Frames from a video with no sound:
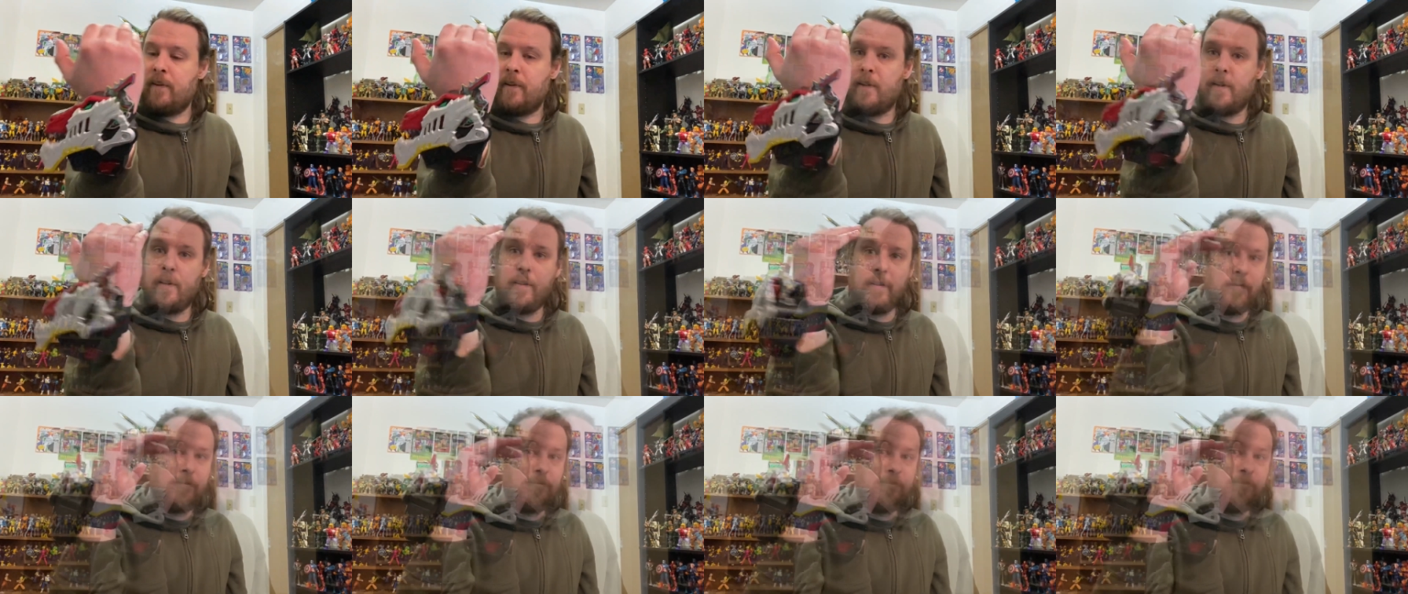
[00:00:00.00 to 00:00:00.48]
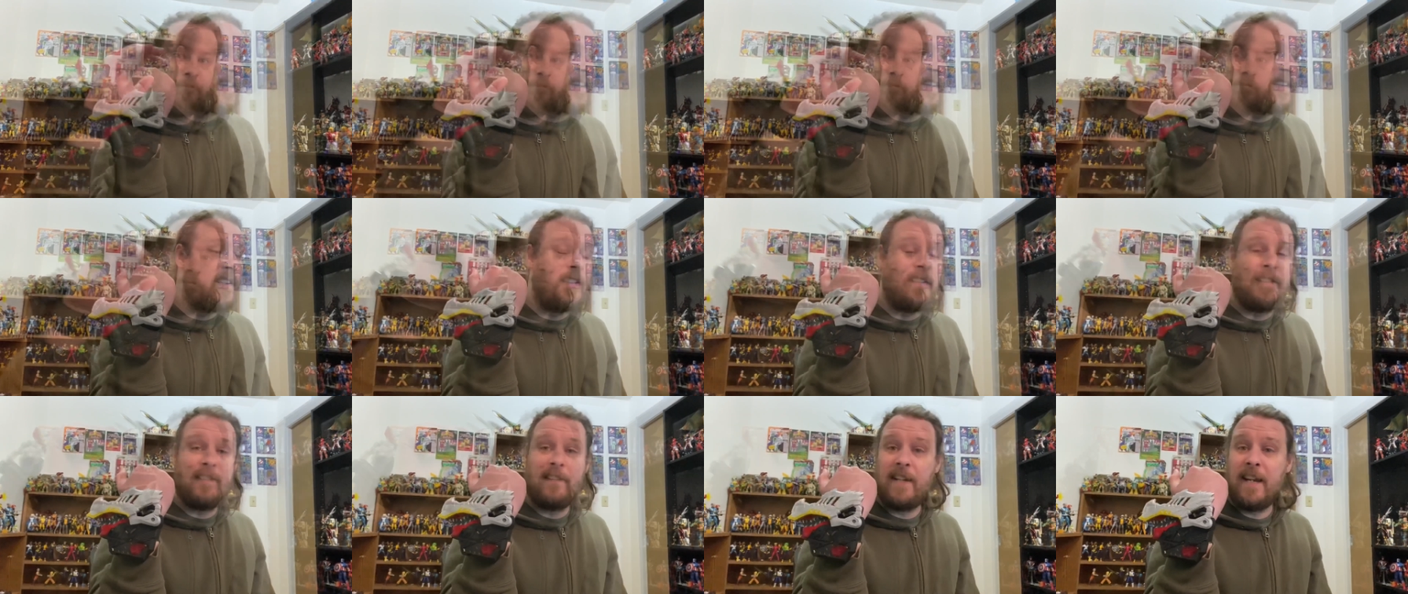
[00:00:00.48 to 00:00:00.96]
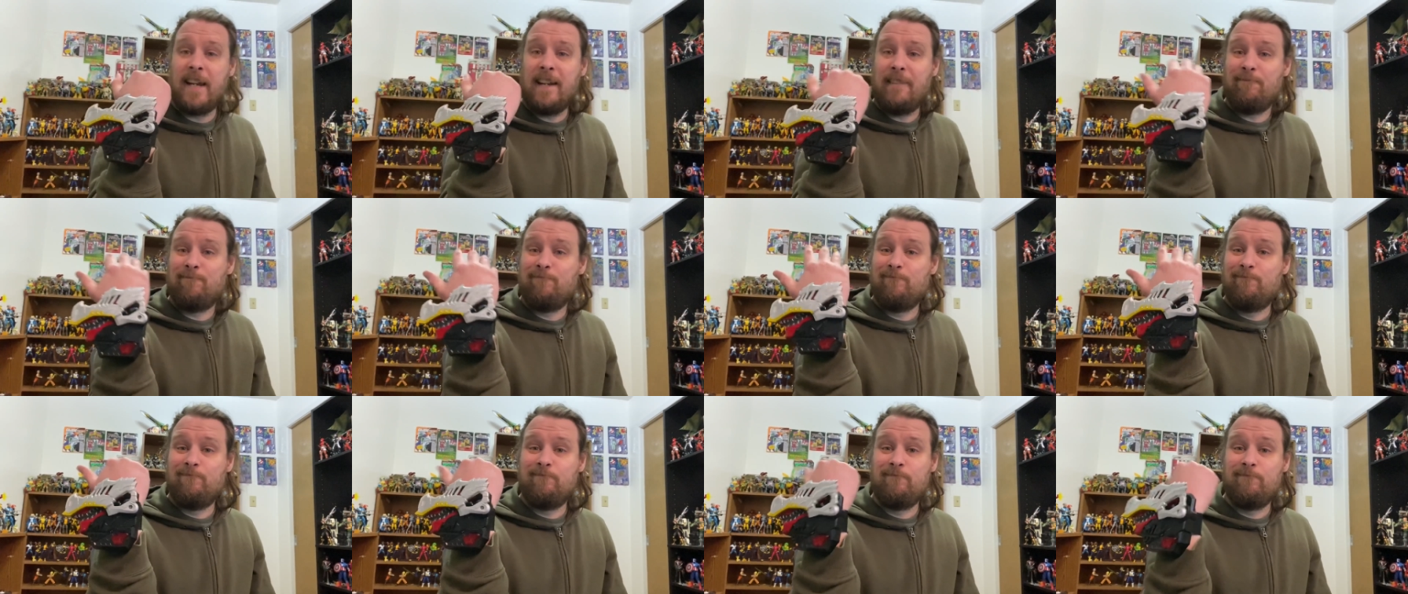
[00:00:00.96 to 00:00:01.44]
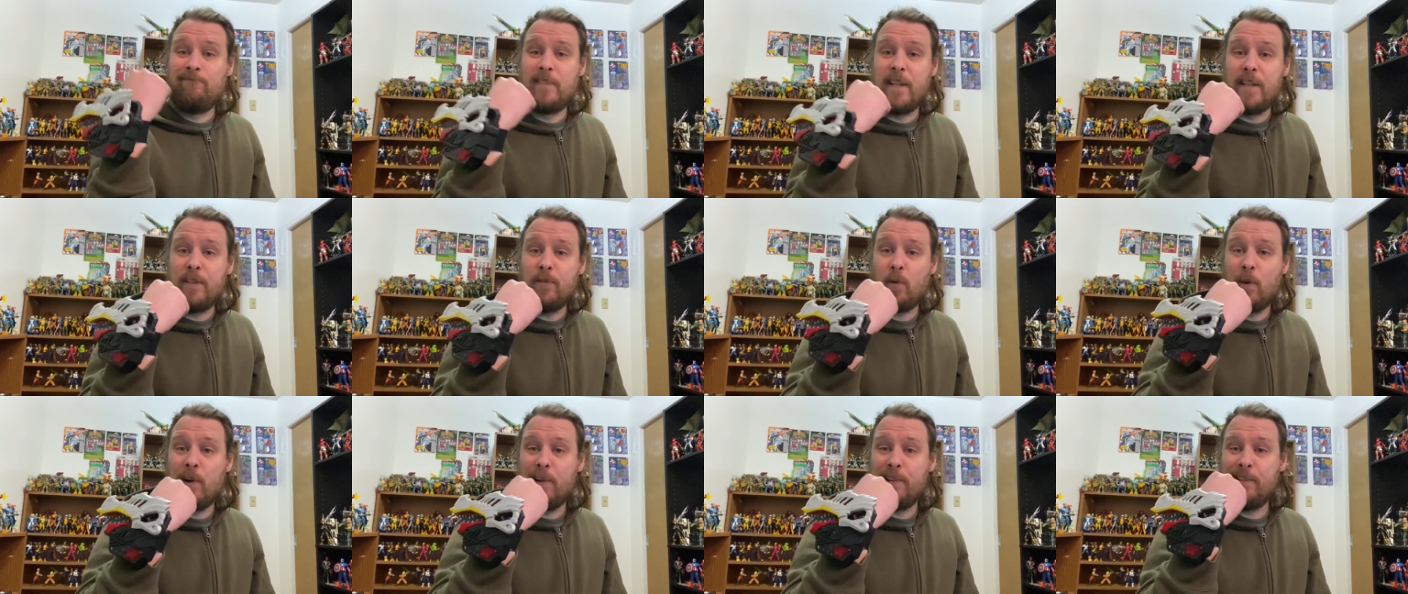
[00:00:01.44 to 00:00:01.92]
And yeah, thanks
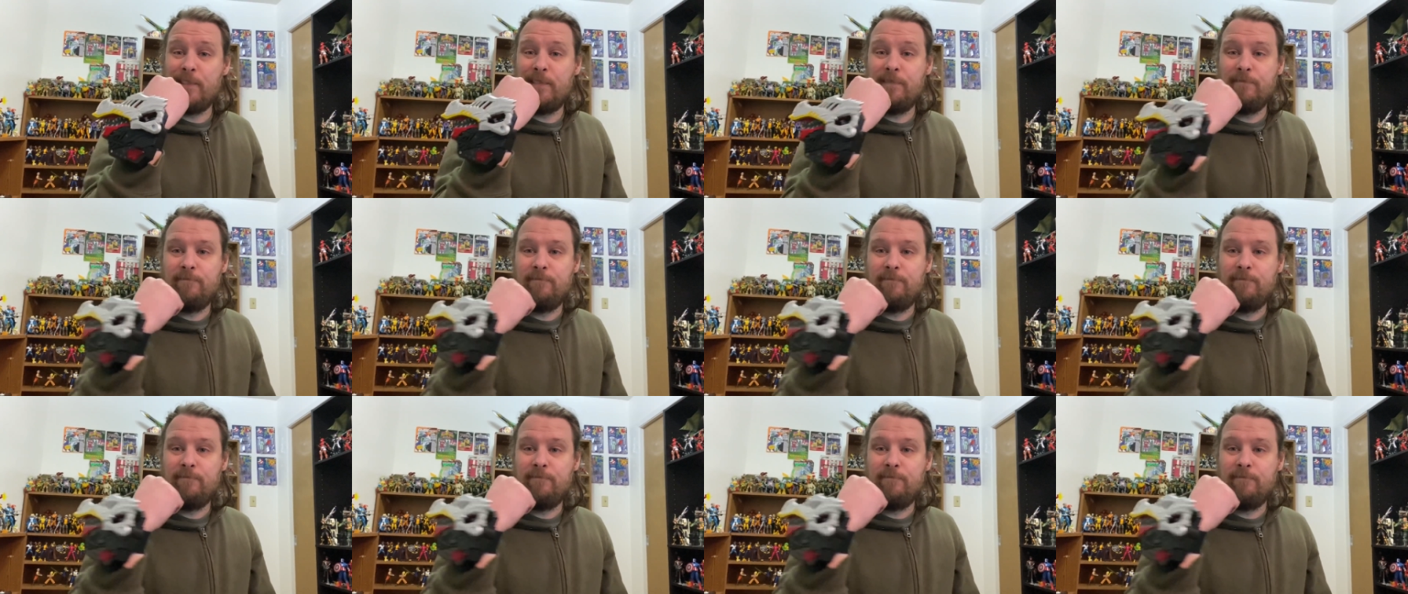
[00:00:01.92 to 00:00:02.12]
for watching.